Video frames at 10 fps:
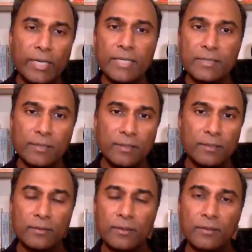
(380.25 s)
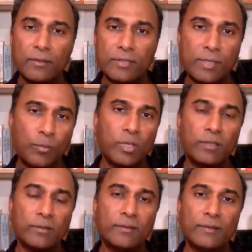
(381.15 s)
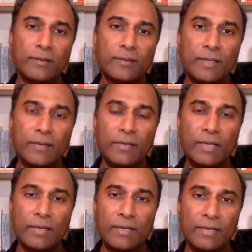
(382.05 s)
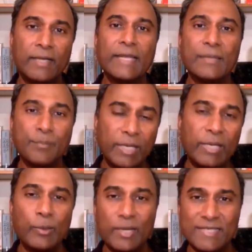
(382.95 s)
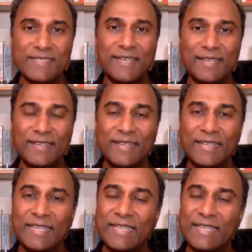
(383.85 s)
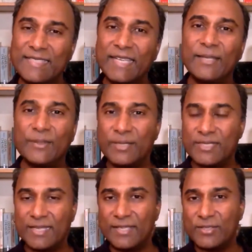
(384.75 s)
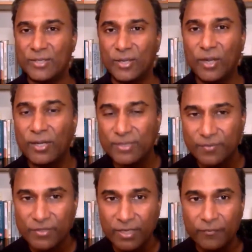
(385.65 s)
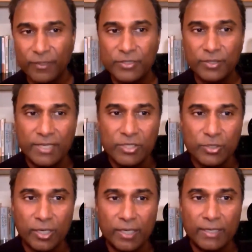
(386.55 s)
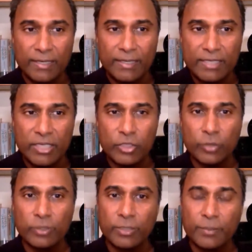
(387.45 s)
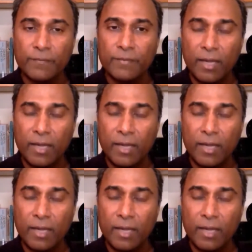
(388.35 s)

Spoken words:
as someone, an enlightened being once said, it is ignorance that is a cause of suffering. So let's start teaching a little